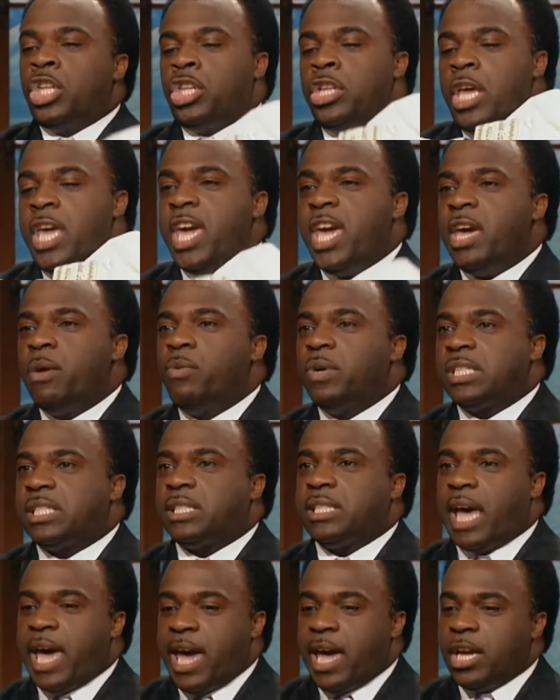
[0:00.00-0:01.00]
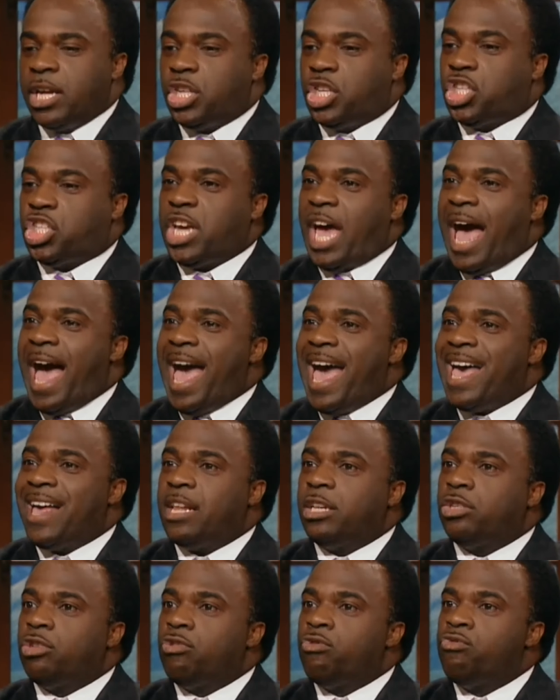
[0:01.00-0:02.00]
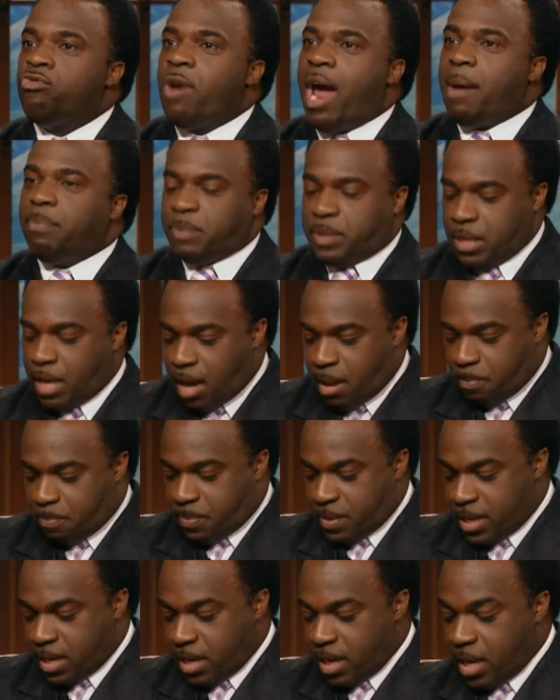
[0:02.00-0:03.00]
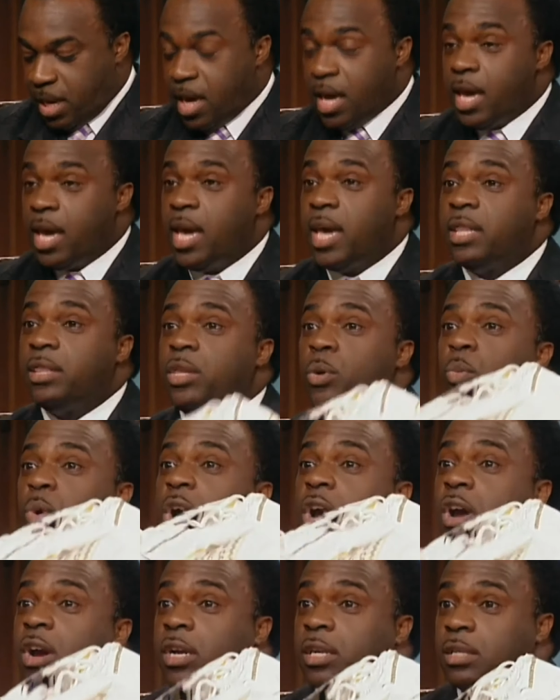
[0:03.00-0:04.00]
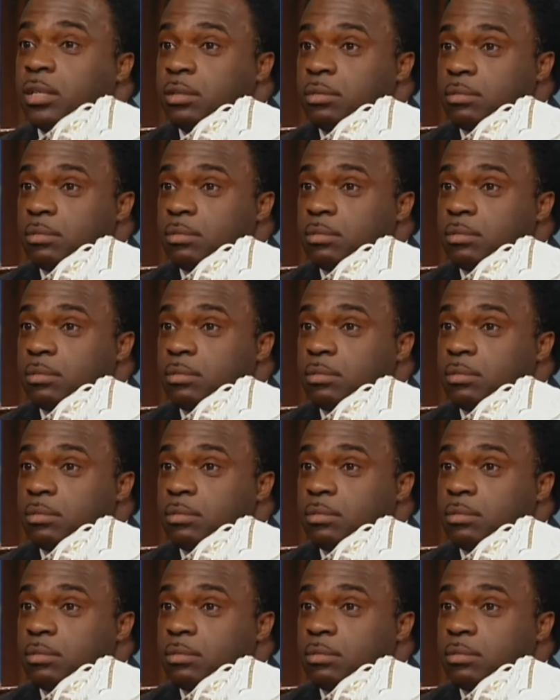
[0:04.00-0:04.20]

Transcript: He was saying, child wrapped up in the word.